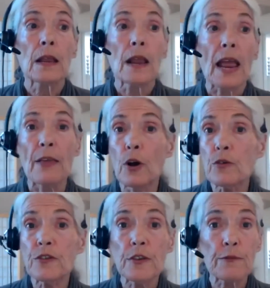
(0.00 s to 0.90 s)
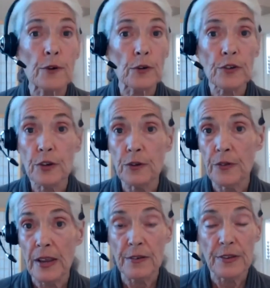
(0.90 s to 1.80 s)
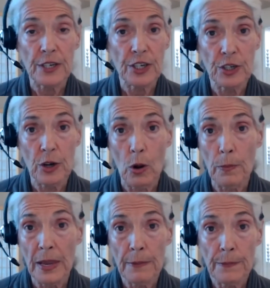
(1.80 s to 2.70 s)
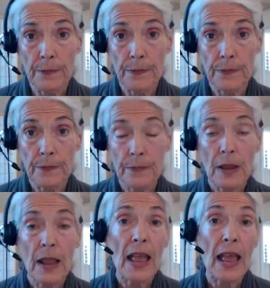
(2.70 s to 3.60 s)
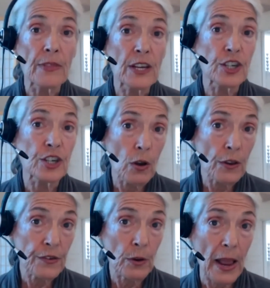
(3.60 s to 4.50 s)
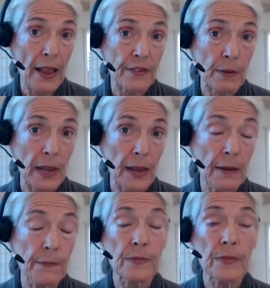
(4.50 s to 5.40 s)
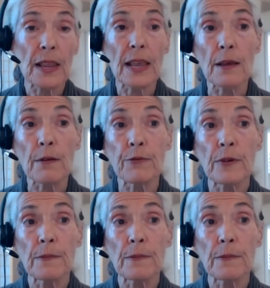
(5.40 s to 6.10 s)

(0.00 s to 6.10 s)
And those are the first 2 things that she told me. And then she also asked me if